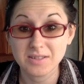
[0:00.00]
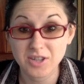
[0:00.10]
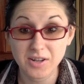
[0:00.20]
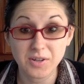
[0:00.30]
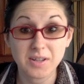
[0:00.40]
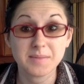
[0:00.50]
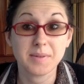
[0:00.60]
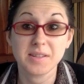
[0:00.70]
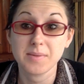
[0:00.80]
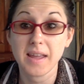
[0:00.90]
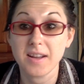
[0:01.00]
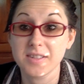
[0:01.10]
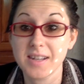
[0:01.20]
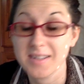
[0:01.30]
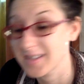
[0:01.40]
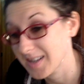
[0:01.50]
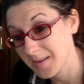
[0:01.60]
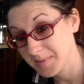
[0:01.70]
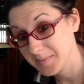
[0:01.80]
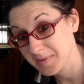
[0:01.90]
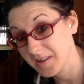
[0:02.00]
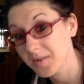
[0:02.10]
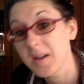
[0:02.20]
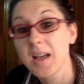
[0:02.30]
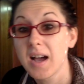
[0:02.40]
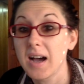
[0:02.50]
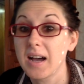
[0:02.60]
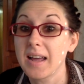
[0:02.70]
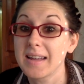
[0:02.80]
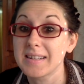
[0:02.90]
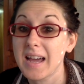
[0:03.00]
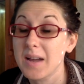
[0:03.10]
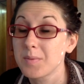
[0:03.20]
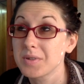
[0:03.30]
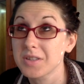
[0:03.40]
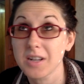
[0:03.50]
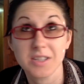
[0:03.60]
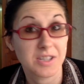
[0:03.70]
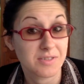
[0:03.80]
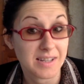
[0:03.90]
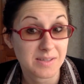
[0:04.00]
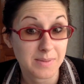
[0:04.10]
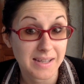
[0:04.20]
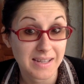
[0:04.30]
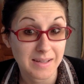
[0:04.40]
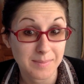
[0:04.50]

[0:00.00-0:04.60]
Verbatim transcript: share your experience with eye contact in the comments below. Uh, and I will talk to you next week.